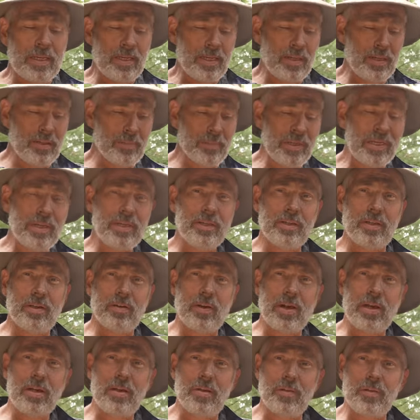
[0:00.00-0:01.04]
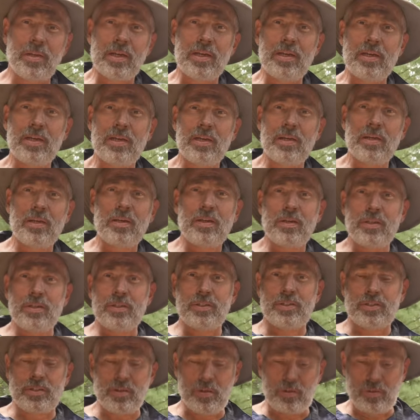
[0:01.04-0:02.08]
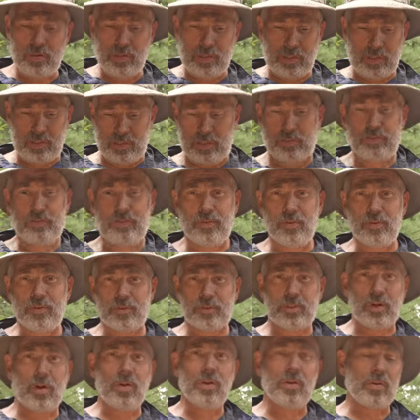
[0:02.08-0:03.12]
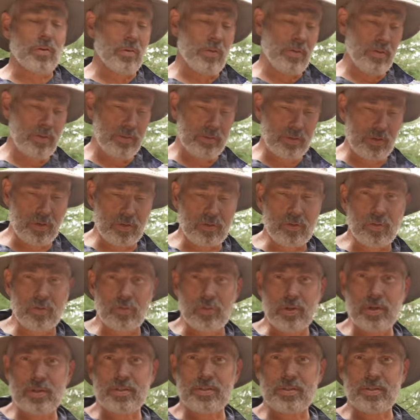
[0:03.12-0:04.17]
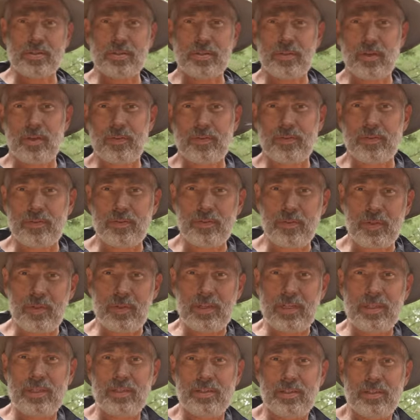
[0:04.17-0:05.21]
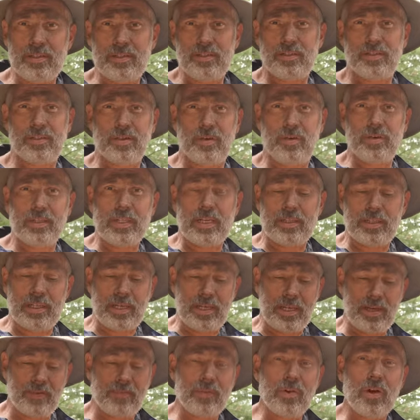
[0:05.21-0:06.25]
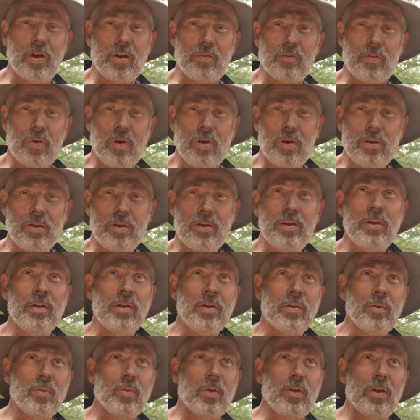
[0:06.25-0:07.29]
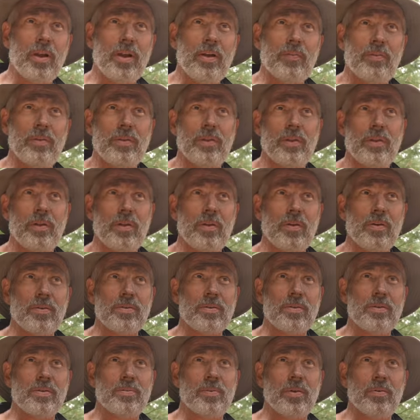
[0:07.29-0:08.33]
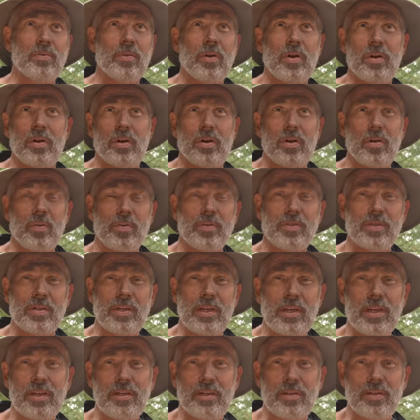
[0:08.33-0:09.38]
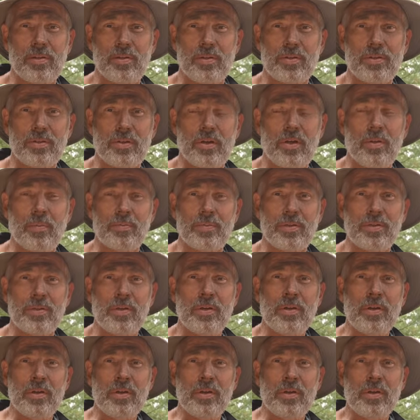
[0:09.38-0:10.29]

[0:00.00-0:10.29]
um, in the ground, showing like full charcoal, charcoal rings and stuff that showing that they have not rotted or everything else has been rotted. I don't see any other stumps